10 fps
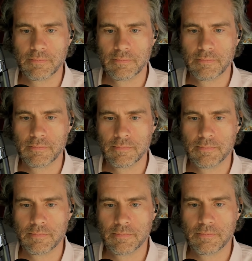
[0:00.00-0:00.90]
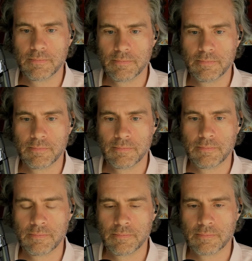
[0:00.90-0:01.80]

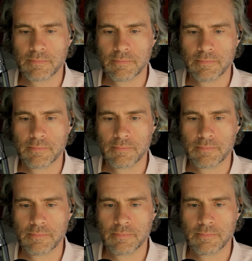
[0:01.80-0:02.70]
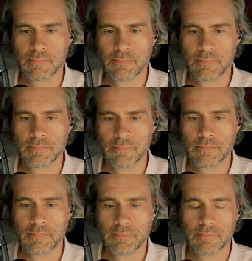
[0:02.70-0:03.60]

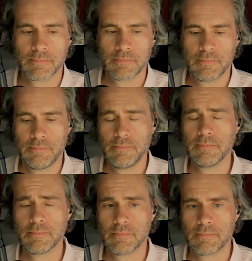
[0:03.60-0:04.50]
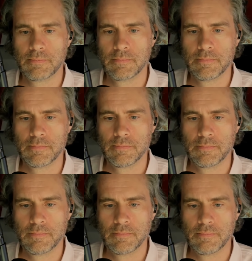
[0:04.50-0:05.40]

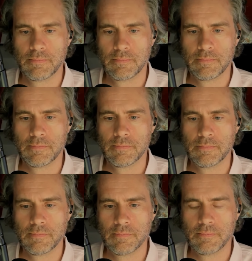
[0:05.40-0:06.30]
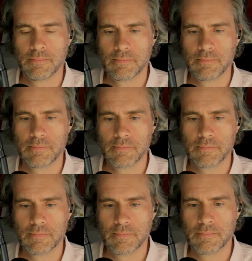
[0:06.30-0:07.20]

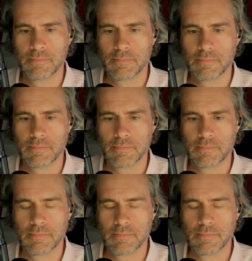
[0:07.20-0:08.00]
No words are spoken by the person on screen.